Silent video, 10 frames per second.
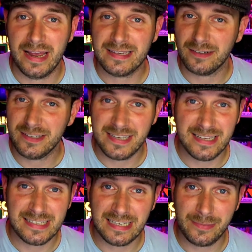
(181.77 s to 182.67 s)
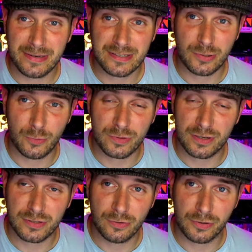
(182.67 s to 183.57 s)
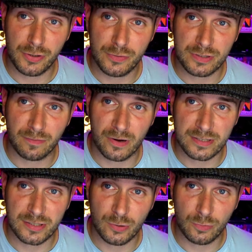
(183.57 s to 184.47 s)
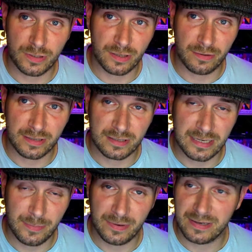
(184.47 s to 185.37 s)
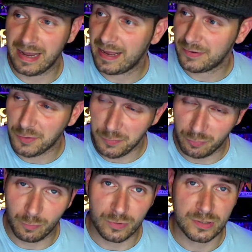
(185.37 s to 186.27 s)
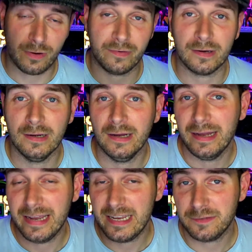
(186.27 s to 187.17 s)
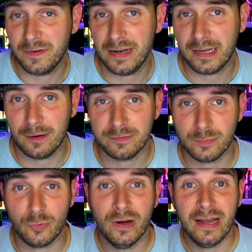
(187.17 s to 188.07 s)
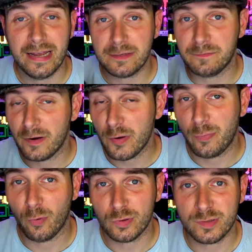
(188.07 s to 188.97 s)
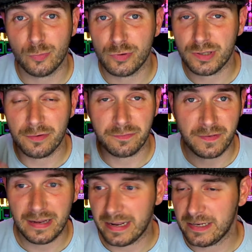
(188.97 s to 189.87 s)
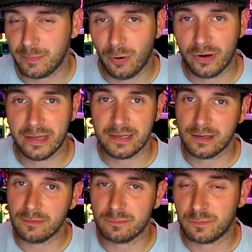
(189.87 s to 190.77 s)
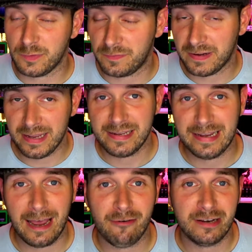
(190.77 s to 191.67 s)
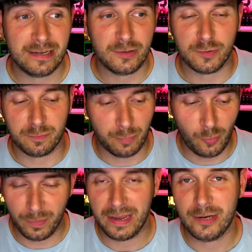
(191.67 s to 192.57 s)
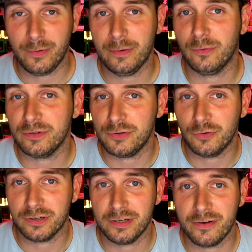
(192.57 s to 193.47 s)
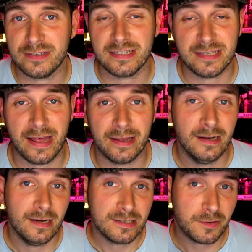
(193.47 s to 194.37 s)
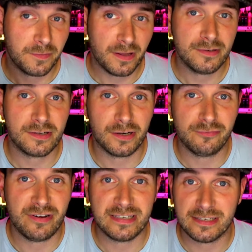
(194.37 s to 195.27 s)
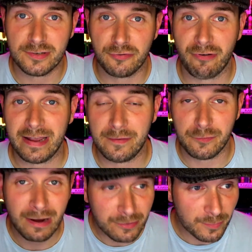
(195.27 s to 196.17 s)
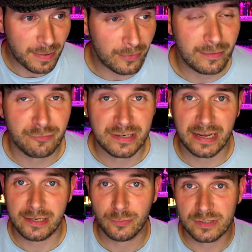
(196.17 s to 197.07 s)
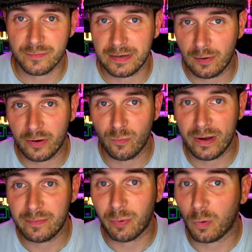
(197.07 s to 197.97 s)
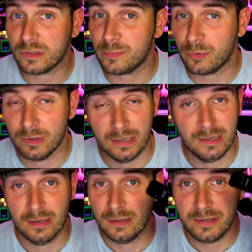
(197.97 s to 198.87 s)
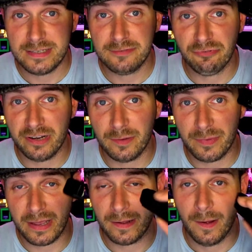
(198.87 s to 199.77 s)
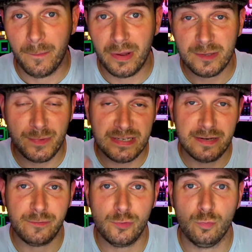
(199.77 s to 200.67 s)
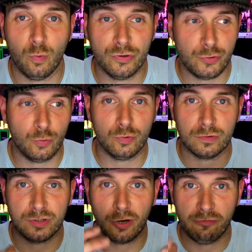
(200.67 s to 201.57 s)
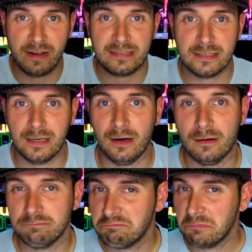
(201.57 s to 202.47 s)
It's only 10 centimeters tall, so it's not a huge device at all. You know, you can keep it in your hand, no problem whatsoever. It is fairly comfortable. It's very portable. You don't feel it in your pocket. You forget you're carrying it. You can pop it anywhere you want. You're not going to notice it's there. So for those kind of reasons, it's great. If you're out and about every day, you want something lightweight and portable, this is right up there. But especially if you want your direct to lung